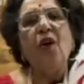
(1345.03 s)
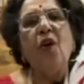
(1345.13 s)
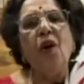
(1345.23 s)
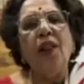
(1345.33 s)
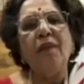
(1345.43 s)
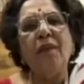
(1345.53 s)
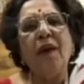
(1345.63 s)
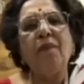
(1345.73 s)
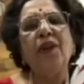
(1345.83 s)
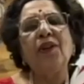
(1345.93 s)
all the
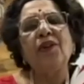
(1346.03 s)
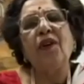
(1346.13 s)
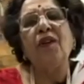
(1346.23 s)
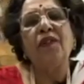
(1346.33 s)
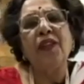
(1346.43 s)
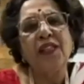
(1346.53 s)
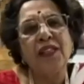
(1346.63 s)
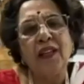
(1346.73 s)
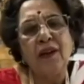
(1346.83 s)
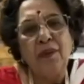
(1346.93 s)
members of this
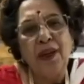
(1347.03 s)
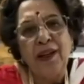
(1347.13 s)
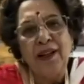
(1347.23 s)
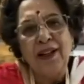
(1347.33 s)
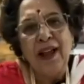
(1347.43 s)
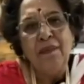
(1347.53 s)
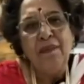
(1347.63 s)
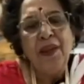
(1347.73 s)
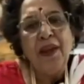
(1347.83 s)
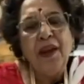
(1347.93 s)
Inner Wheel Club,
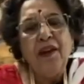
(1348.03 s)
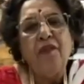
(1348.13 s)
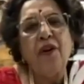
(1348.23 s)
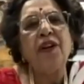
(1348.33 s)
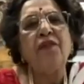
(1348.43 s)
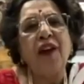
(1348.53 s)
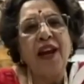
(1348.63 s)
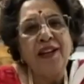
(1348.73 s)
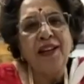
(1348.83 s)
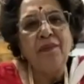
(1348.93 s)
for
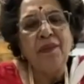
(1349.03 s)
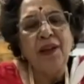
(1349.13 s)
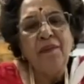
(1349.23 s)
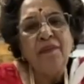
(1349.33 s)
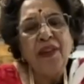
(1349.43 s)
inviting me,